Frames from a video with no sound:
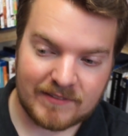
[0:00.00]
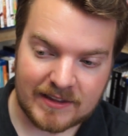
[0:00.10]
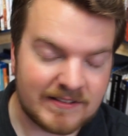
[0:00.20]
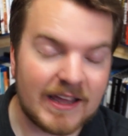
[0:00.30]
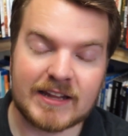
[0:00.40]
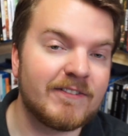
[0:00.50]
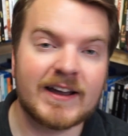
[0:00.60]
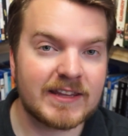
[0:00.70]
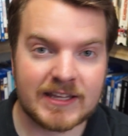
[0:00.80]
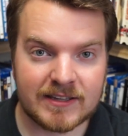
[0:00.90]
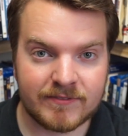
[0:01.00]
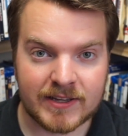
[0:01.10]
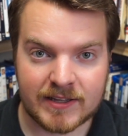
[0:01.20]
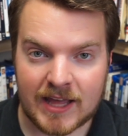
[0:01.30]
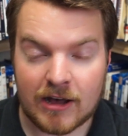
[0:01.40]
excited to finally
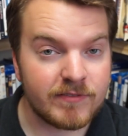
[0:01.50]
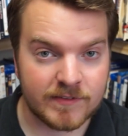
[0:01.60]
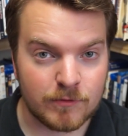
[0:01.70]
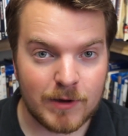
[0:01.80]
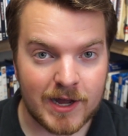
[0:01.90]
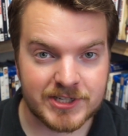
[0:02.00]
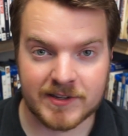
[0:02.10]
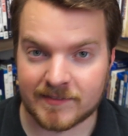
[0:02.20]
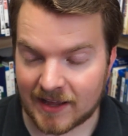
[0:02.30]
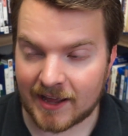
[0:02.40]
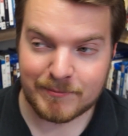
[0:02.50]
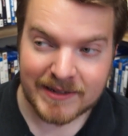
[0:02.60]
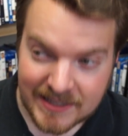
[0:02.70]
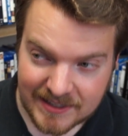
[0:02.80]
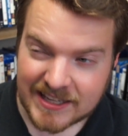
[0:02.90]
give Elvis a watch, because I've
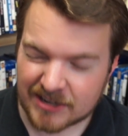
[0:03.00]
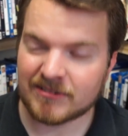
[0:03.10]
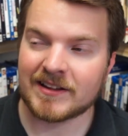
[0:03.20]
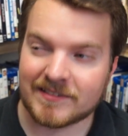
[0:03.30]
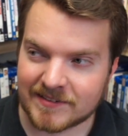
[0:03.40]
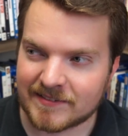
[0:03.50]
been curious to